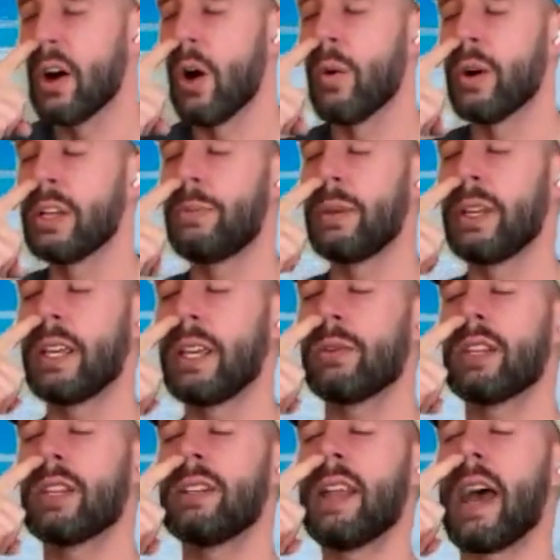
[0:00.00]
Always begin
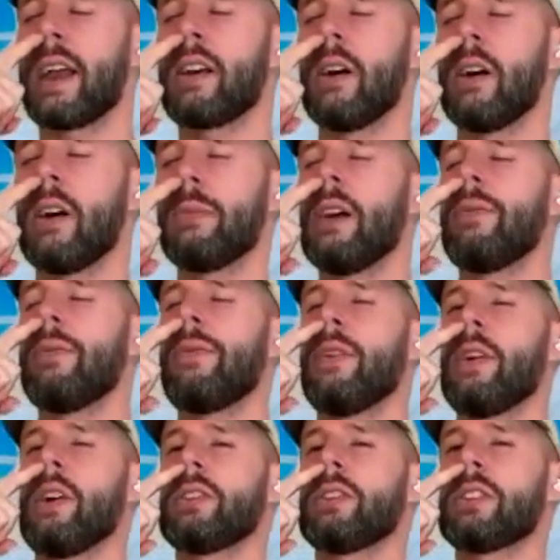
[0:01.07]
with the neck coming up
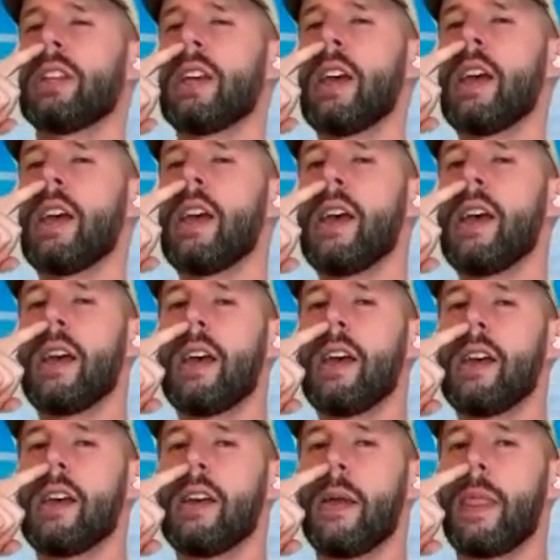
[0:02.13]
first.
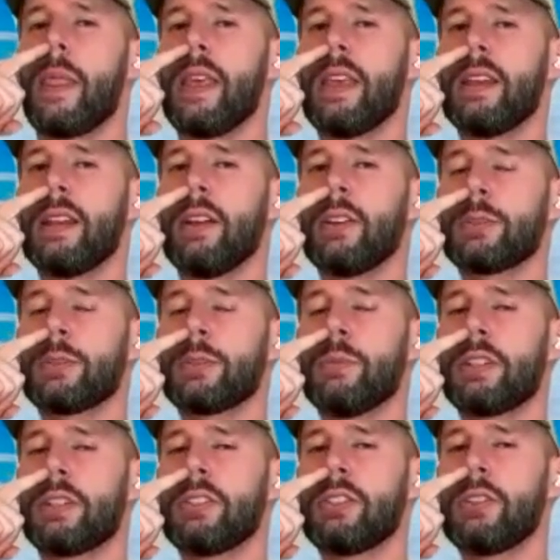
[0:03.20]
Inhale as
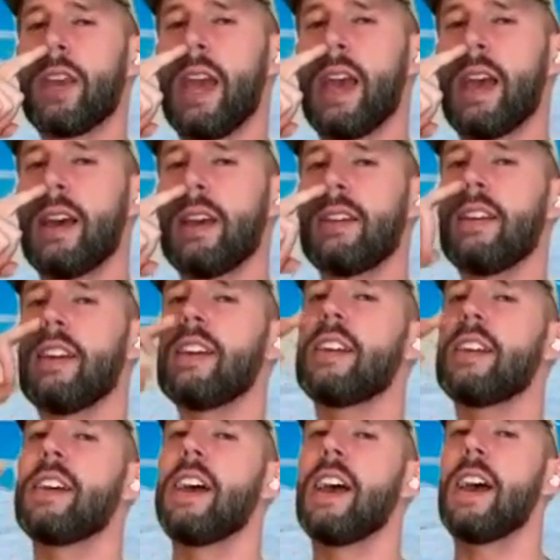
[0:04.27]
much as you can
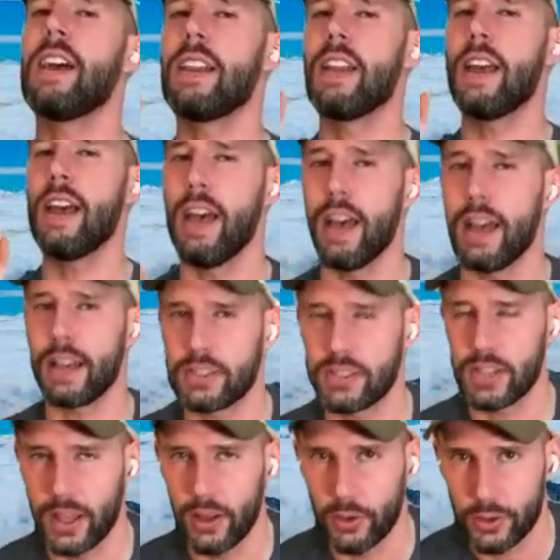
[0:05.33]
and
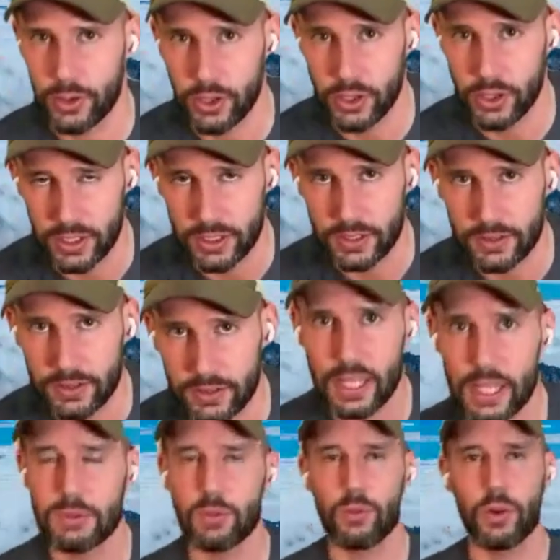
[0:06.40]
exhale. Good.
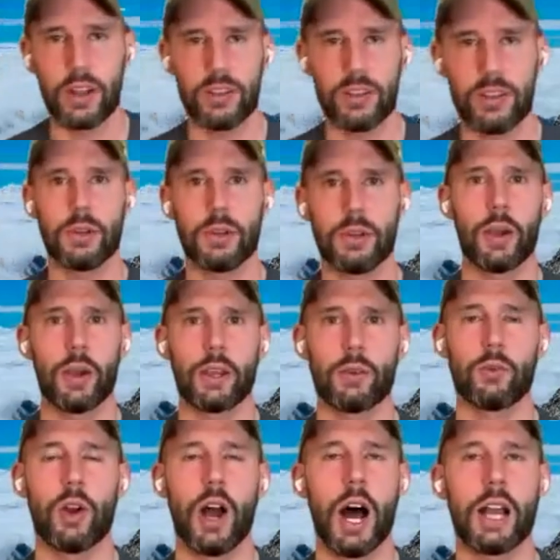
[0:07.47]
Keep the rhythm going.
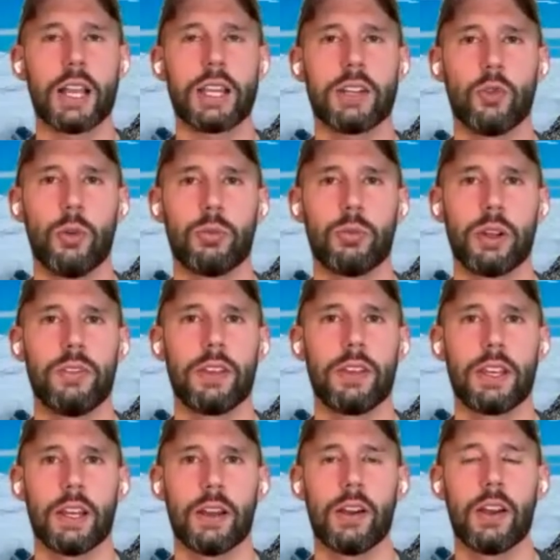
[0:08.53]
Rock and roll breathing
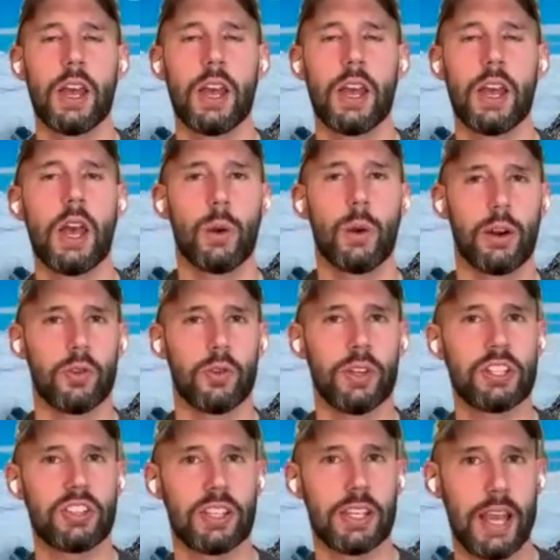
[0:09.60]
here. We want to
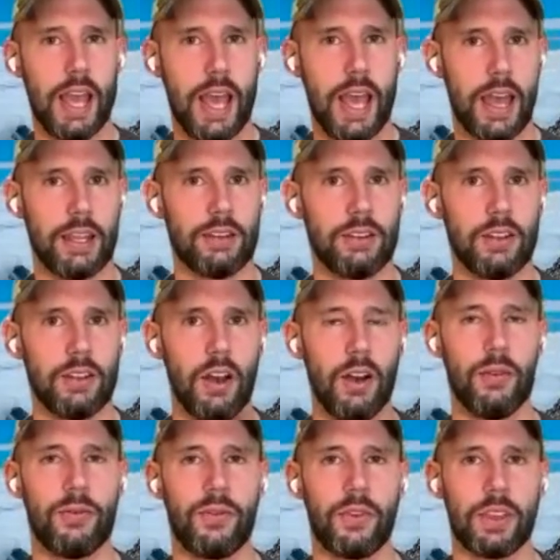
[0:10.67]
reach the end
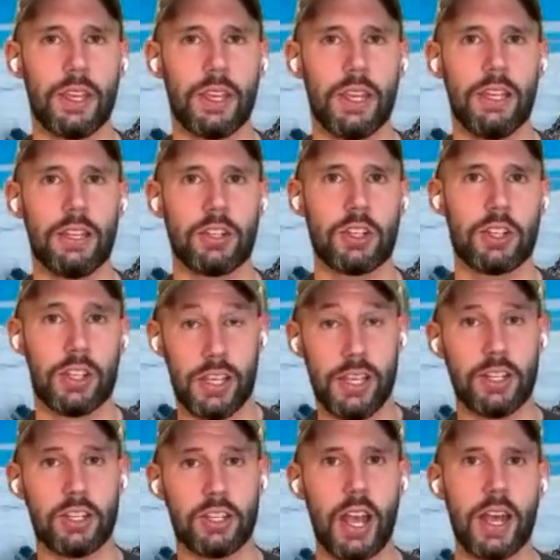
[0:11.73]
of
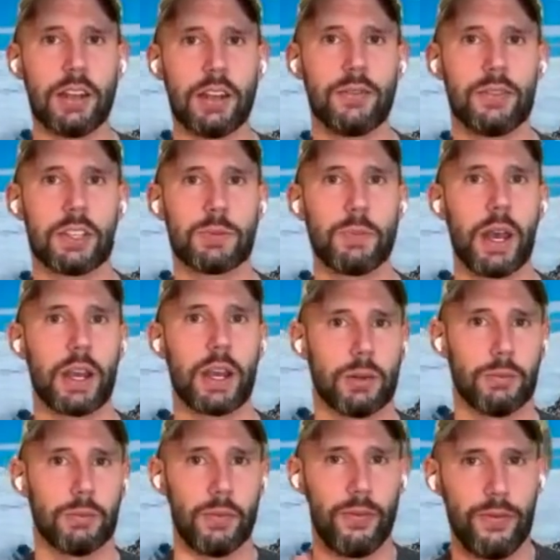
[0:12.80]
each end of the
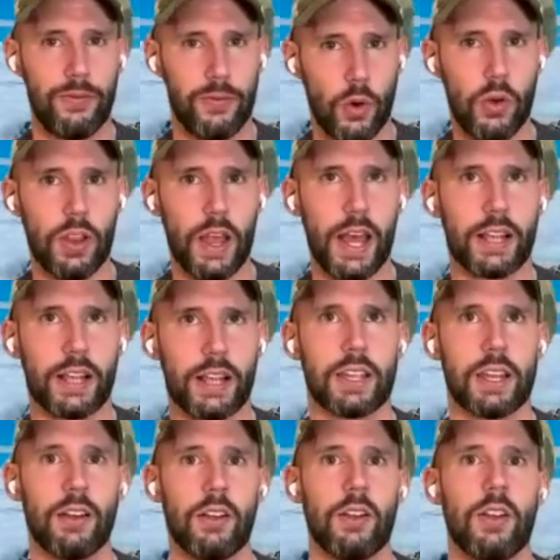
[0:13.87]
spectrum. Full
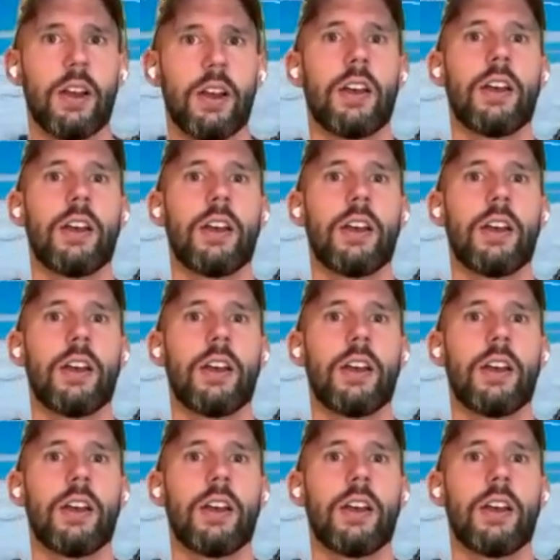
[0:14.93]
exhale,